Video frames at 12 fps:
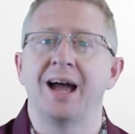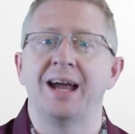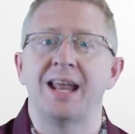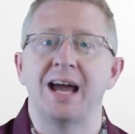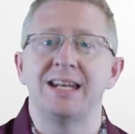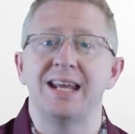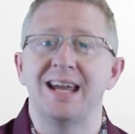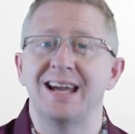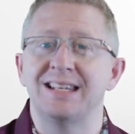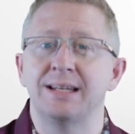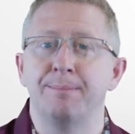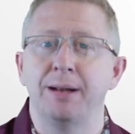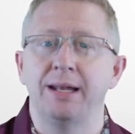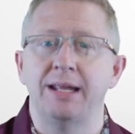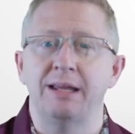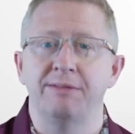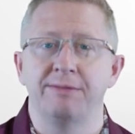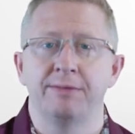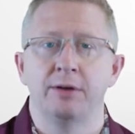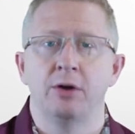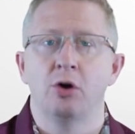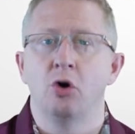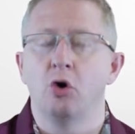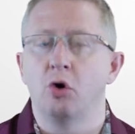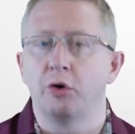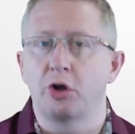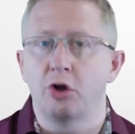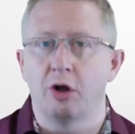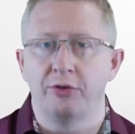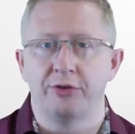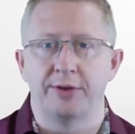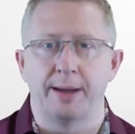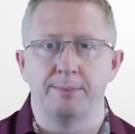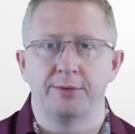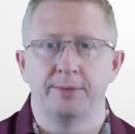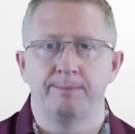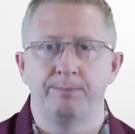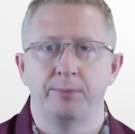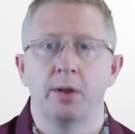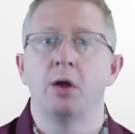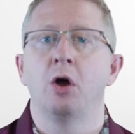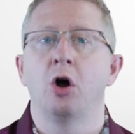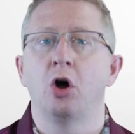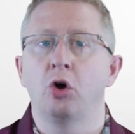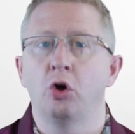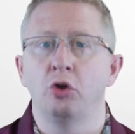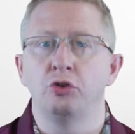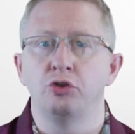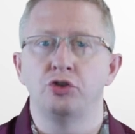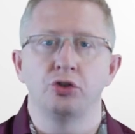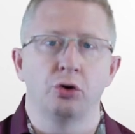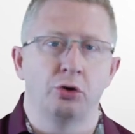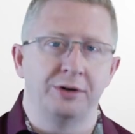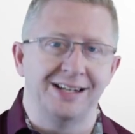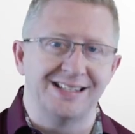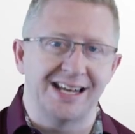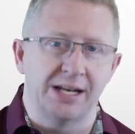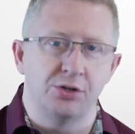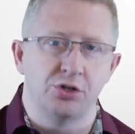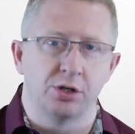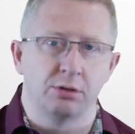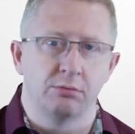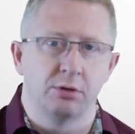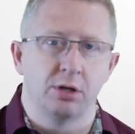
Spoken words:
An idea is a belief or a concept, a hunch or an intention,